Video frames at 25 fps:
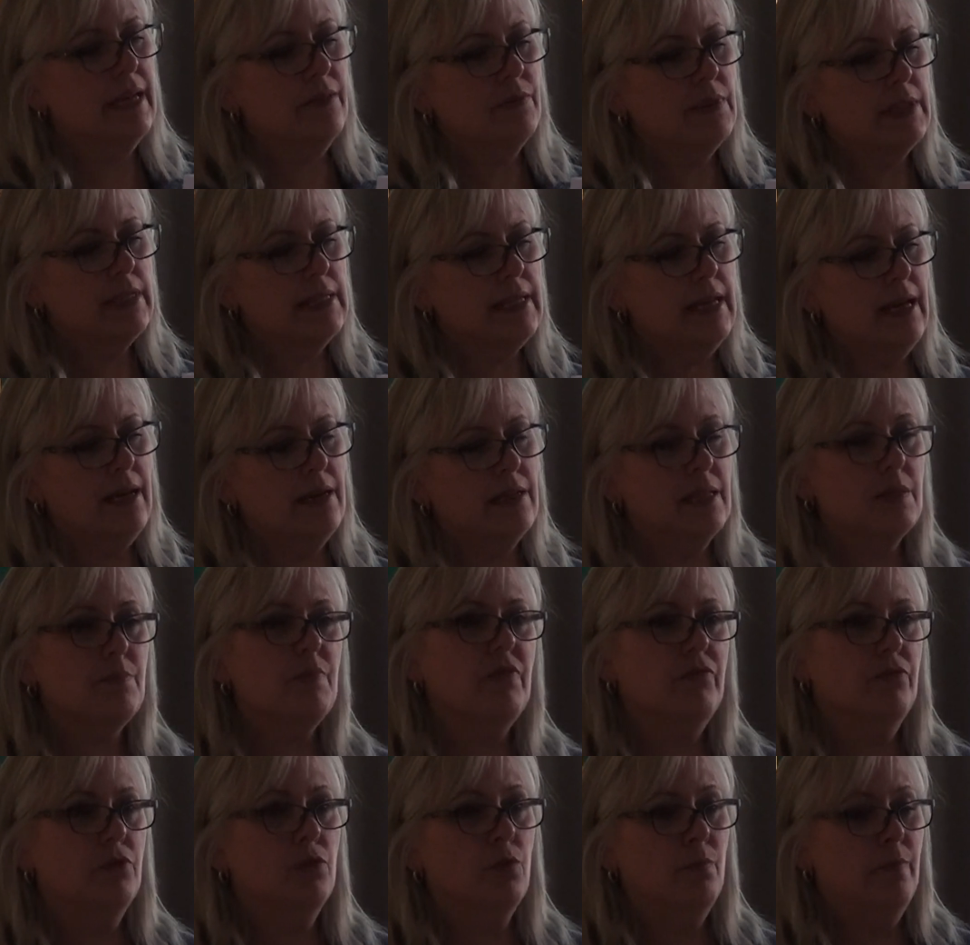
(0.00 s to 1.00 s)
downstairs
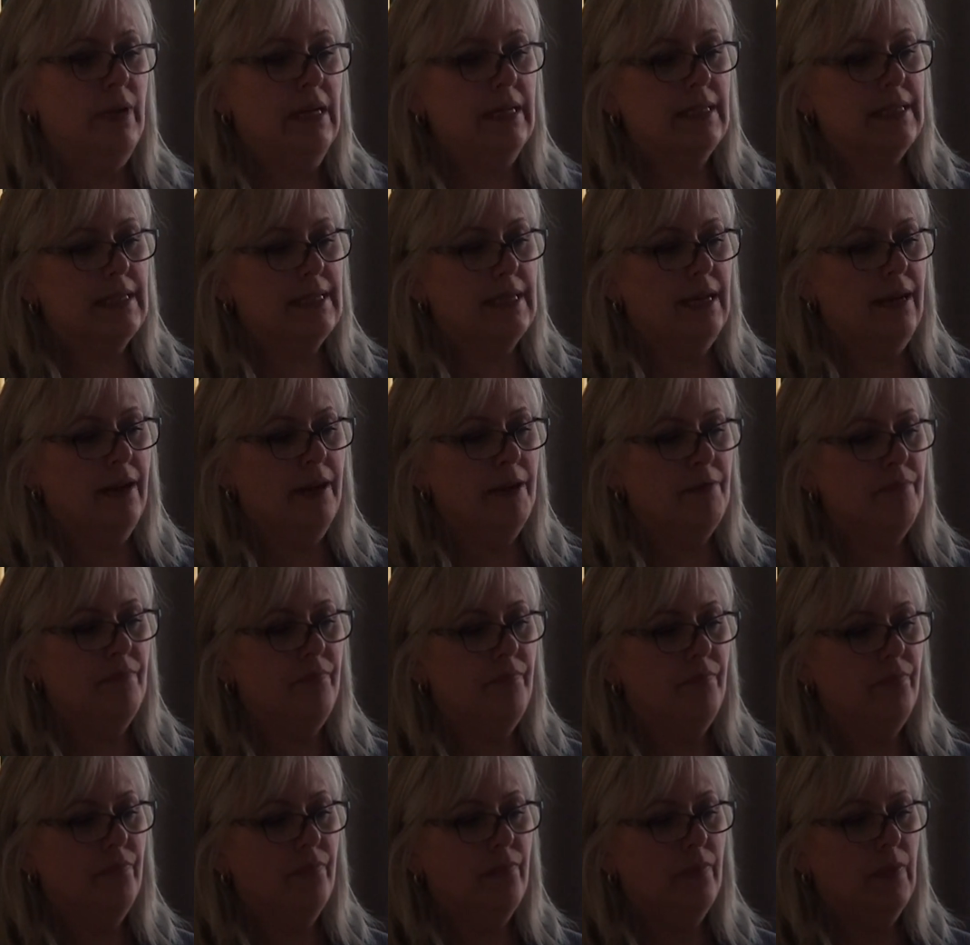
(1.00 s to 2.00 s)
before bedtime.
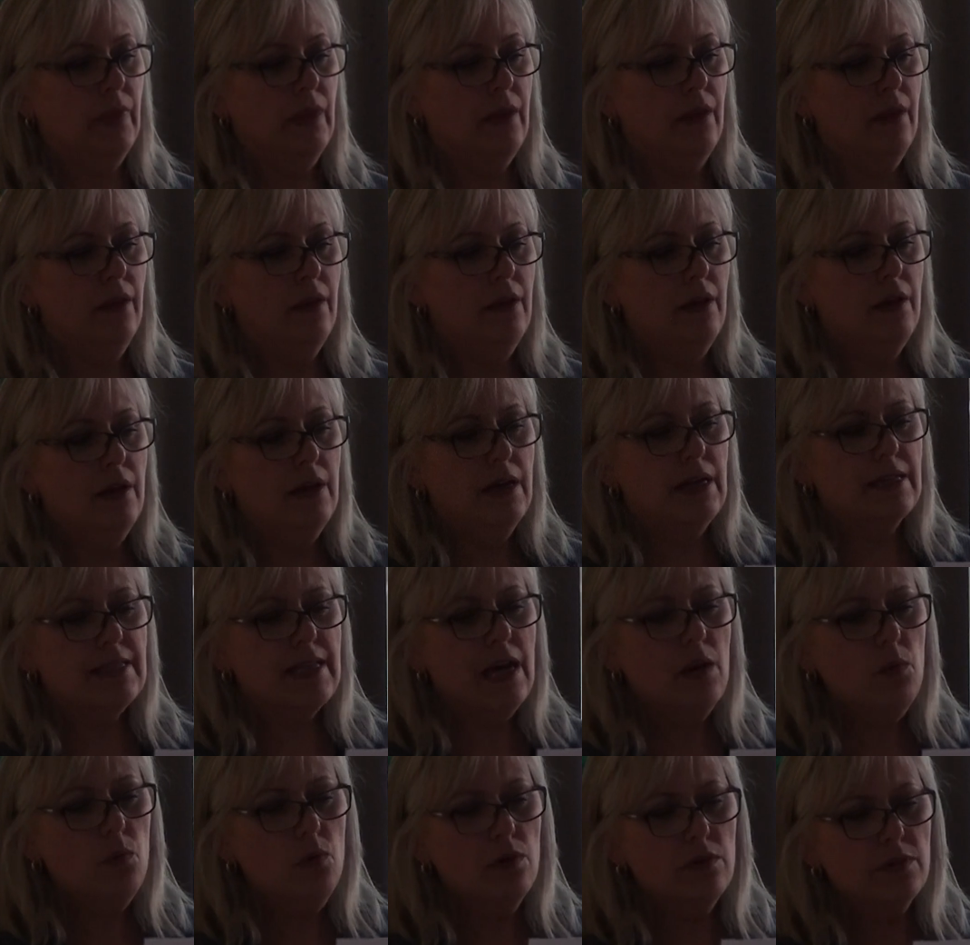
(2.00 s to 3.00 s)
As
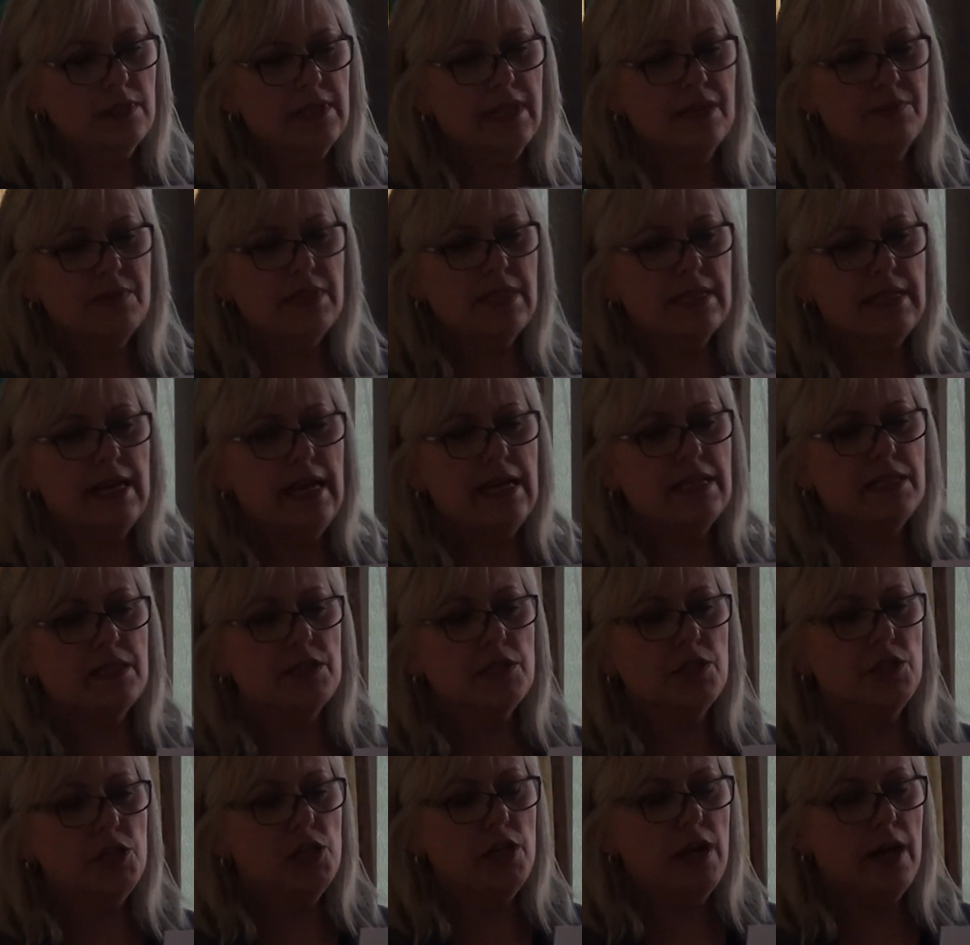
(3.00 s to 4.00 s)
I walked
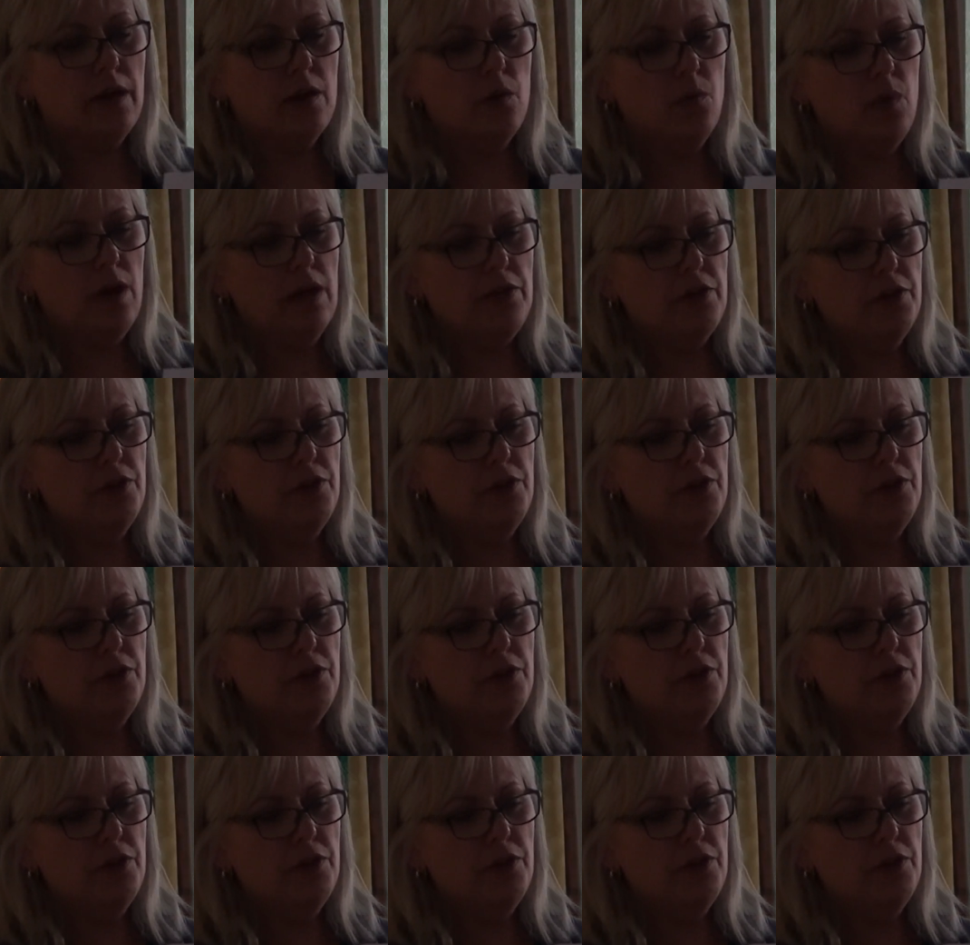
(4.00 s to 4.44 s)
downstairs to check where